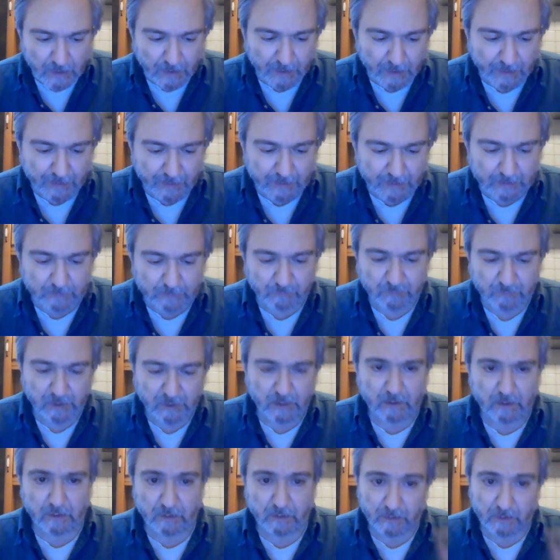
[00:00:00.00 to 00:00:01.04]
And
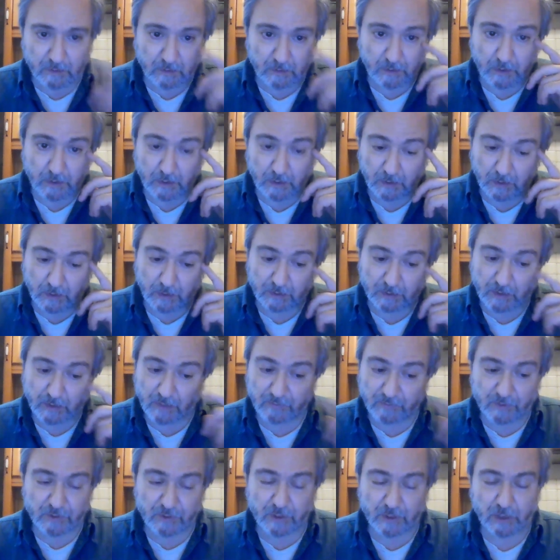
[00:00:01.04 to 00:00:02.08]
as
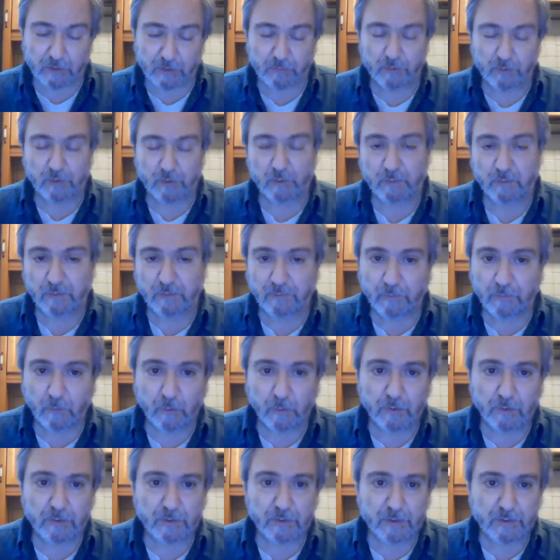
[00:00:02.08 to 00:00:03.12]
I've discussed with you
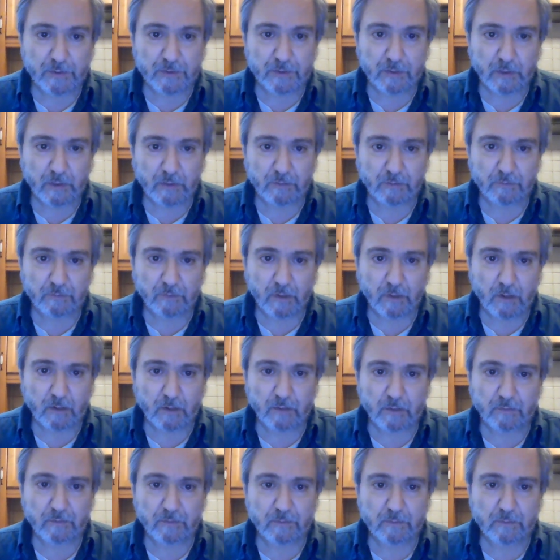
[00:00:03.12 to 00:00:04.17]
before, this uh,
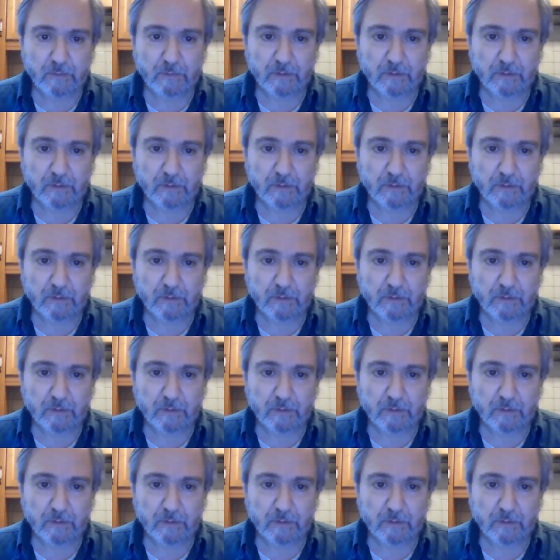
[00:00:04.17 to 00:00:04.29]
long,